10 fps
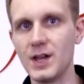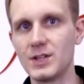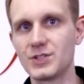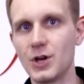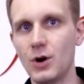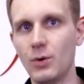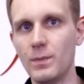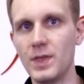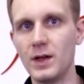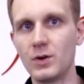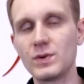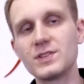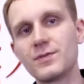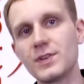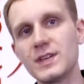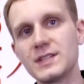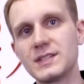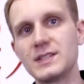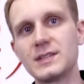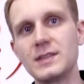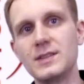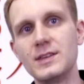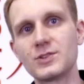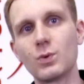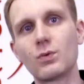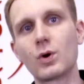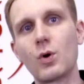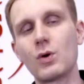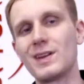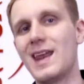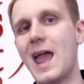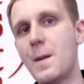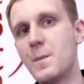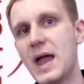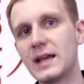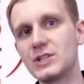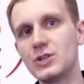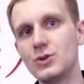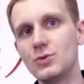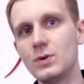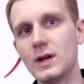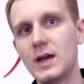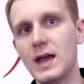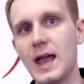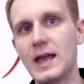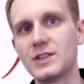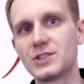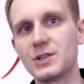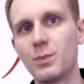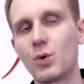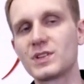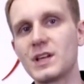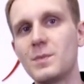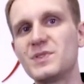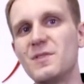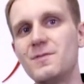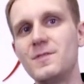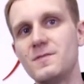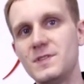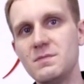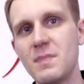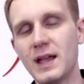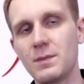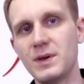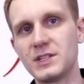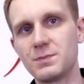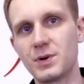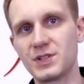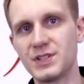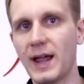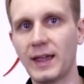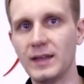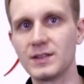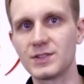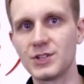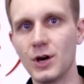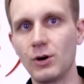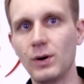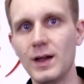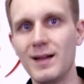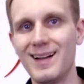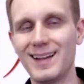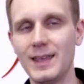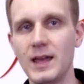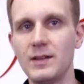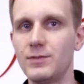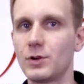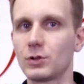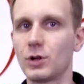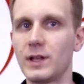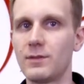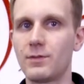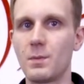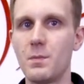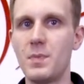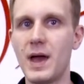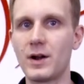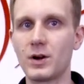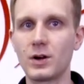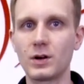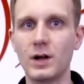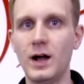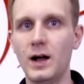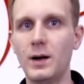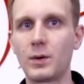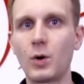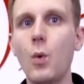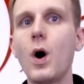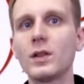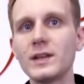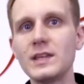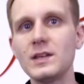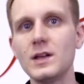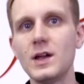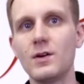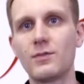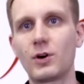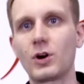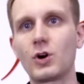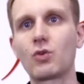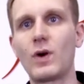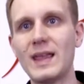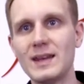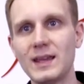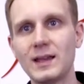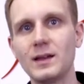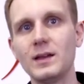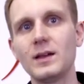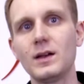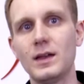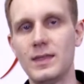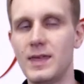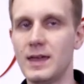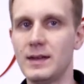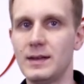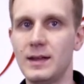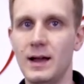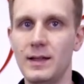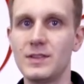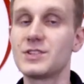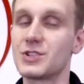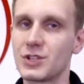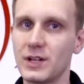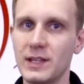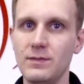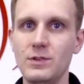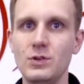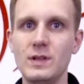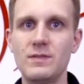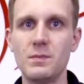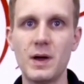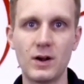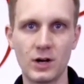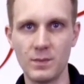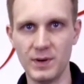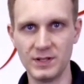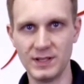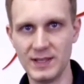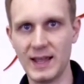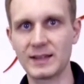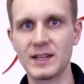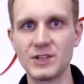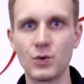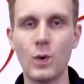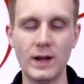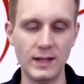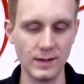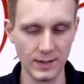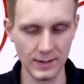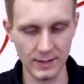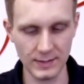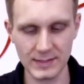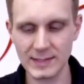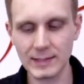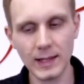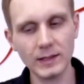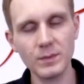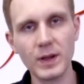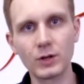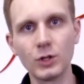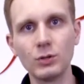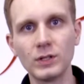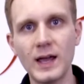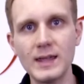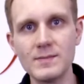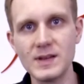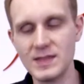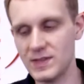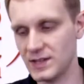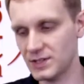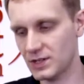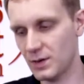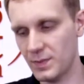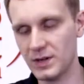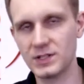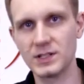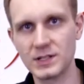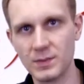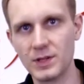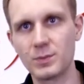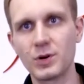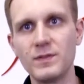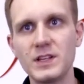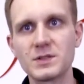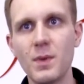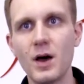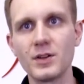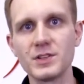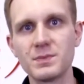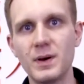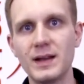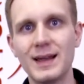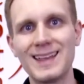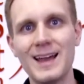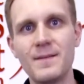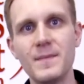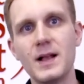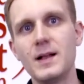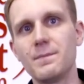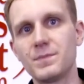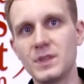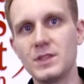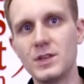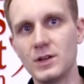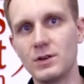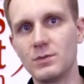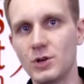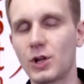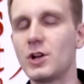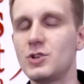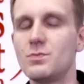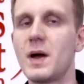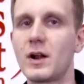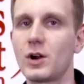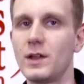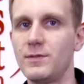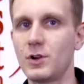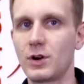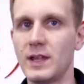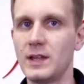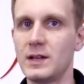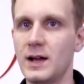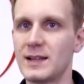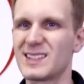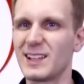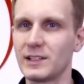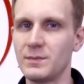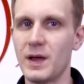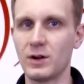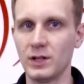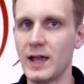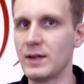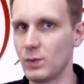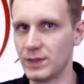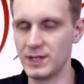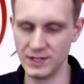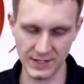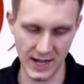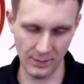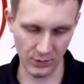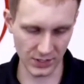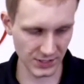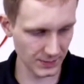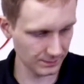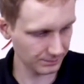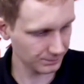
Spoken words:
So the reason for this is this will record in MPEG-2 and supports up to 50 megabits per second. So again, if you're looking for better quality for grading, then this is going to give you even better compared to the XA20. Slightly better low light in this compared to some of the previous models, but again, you're going to do better if you're in slightly better light with these cameras.